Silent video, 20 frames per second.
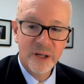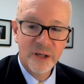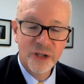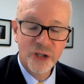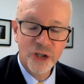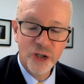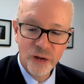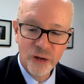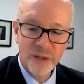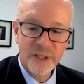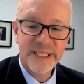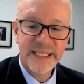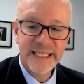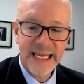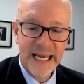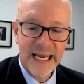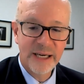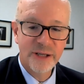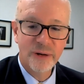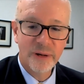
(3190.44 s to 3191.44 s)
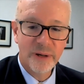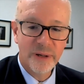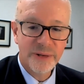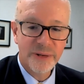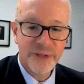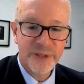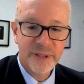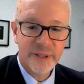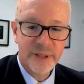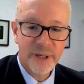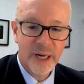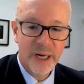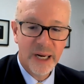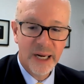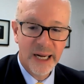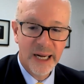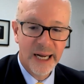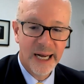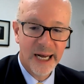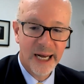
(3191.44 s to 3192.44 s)
Student schedules
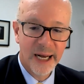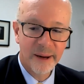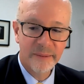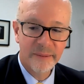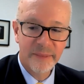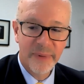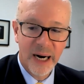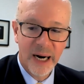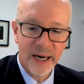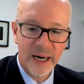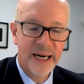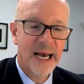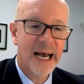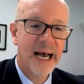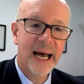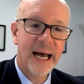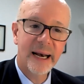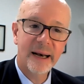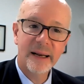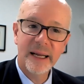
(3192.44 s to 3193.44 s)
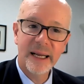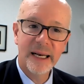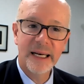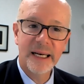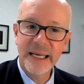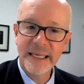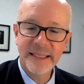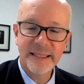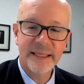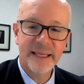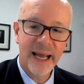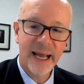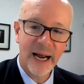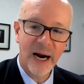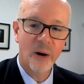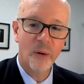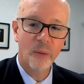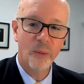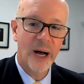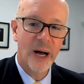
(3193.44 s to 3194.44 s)
are not, unless they
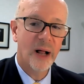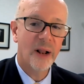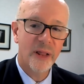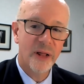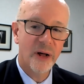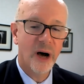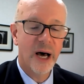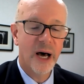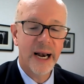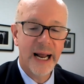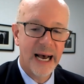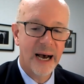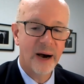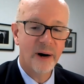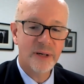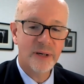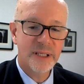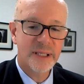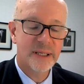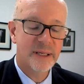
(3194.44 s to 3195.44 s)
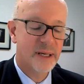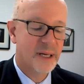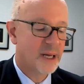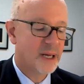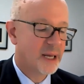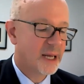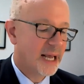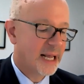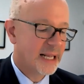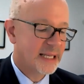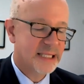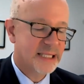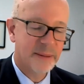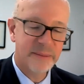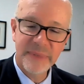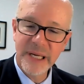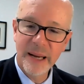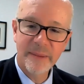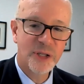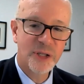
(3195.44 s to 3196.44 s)
are well thought out, and
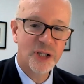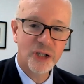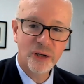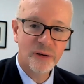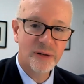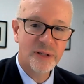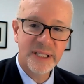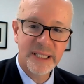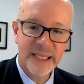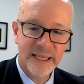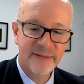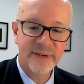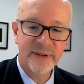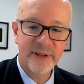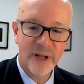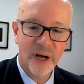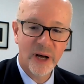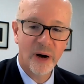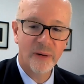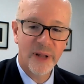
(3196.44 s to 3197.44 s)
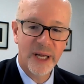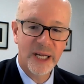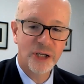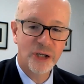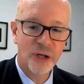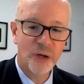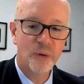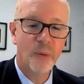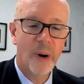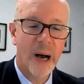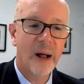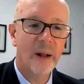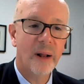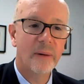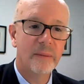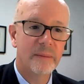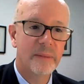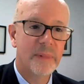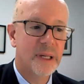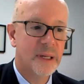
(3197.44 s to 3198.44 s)
sometimes students, even though they do
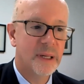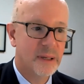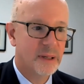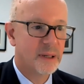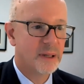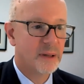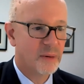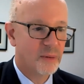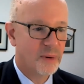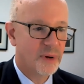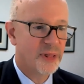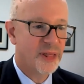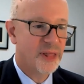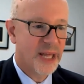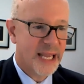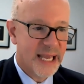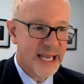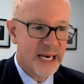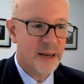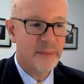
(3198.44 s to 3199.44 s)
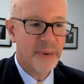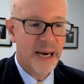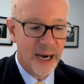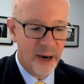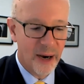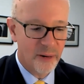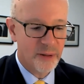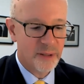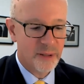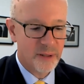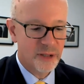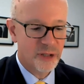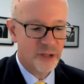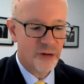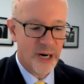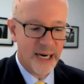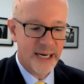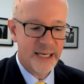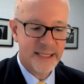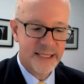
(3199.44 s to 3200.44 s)
well with thinking about
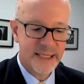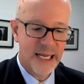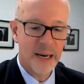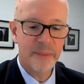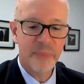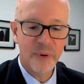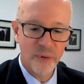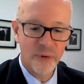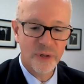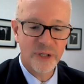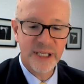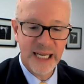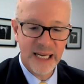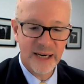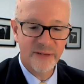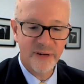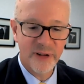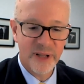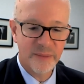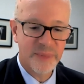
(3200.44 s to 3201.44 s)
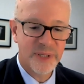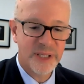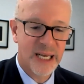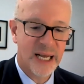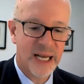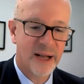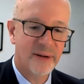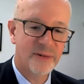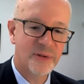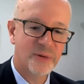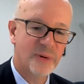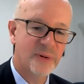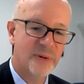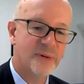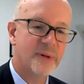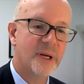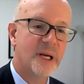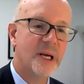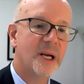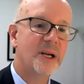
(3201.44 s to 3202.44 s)
trying to set up a routine for themselves with
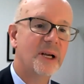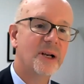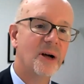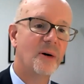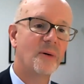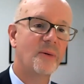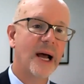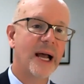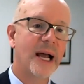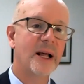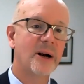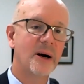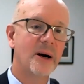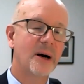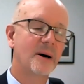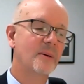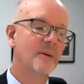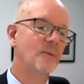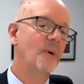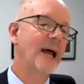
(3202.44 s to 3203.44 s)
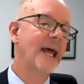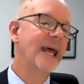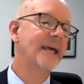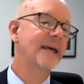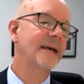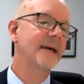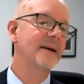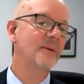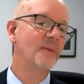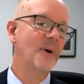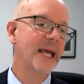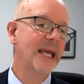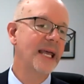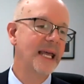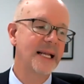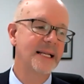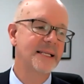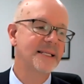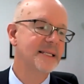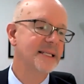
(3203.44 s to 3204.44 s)
regular
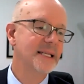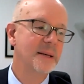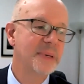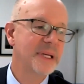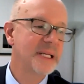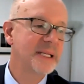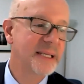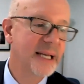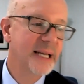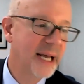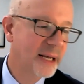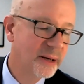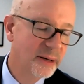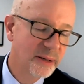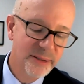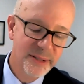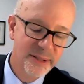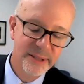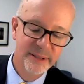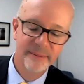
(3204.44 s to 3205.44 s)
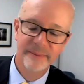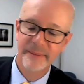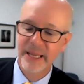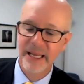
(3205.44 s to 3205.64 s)
waking and sleeping cycles,